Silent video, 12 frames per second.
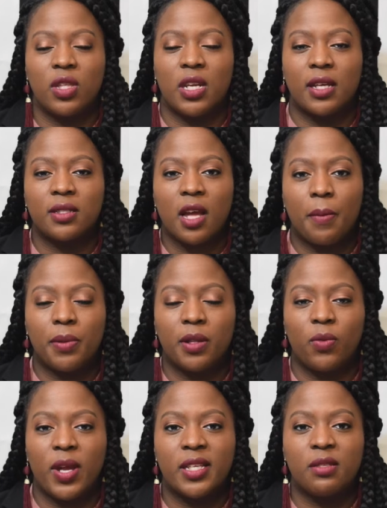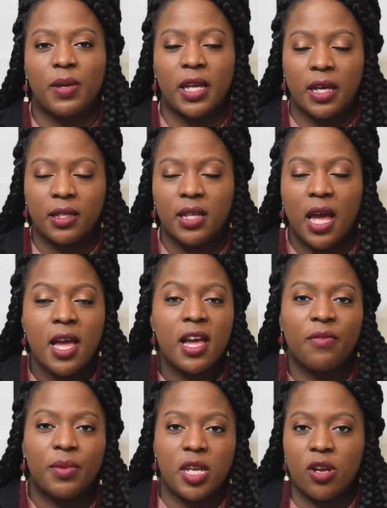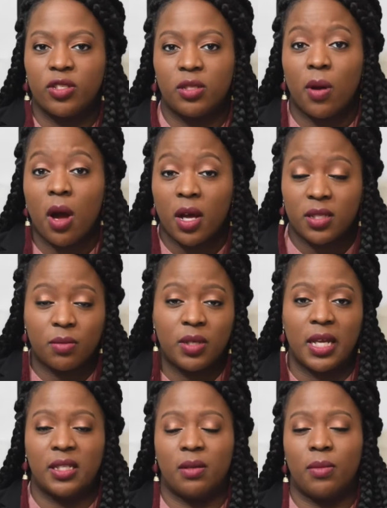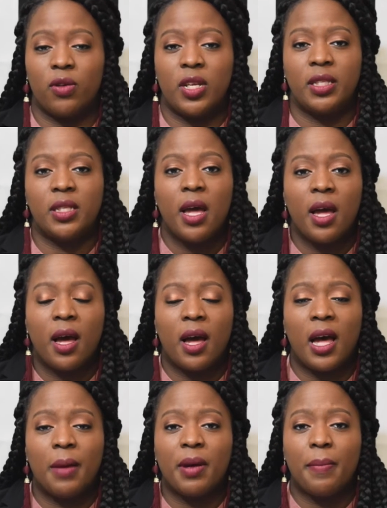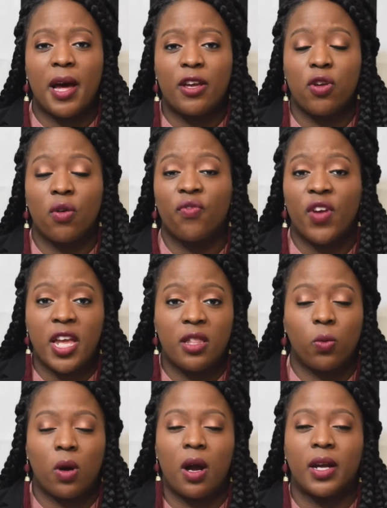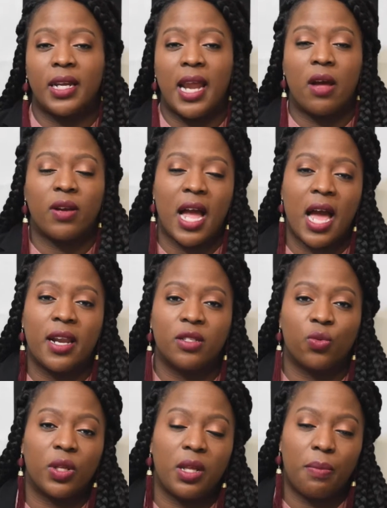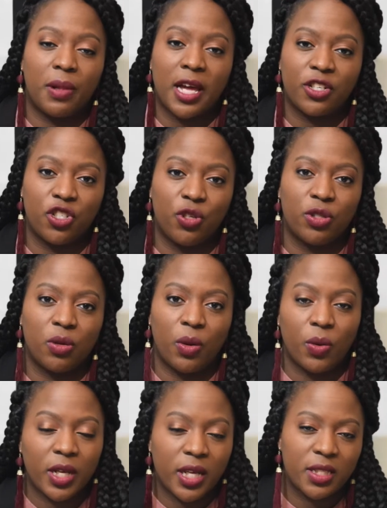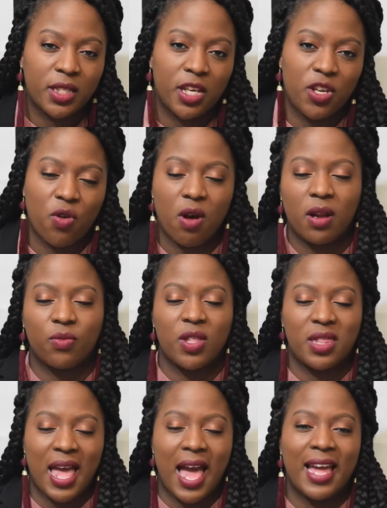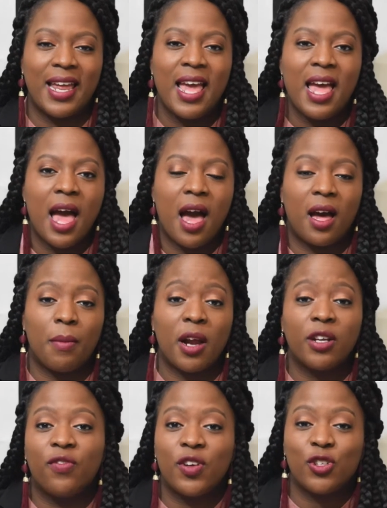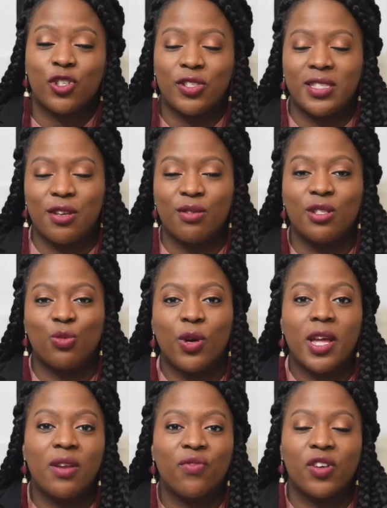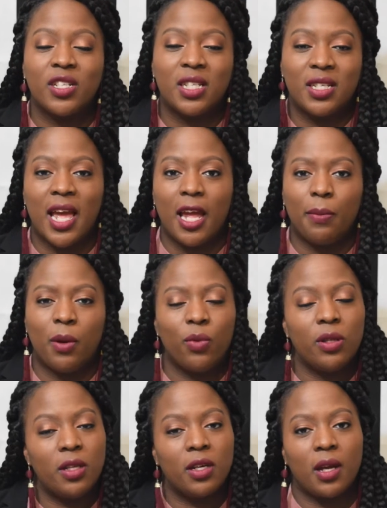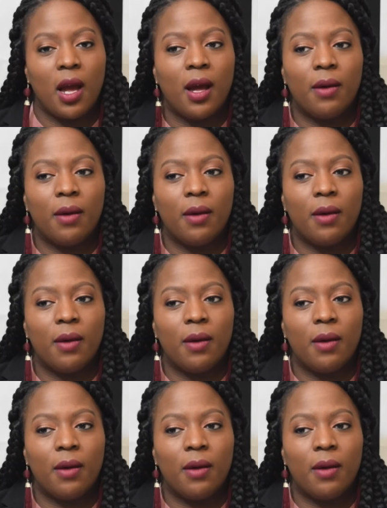the next couple of weeks, because I've been hearing some awesome testimonies about your faith walk and how God has really blessed you. So we want to continue on with that. Our devotional series will end for today, but we'll look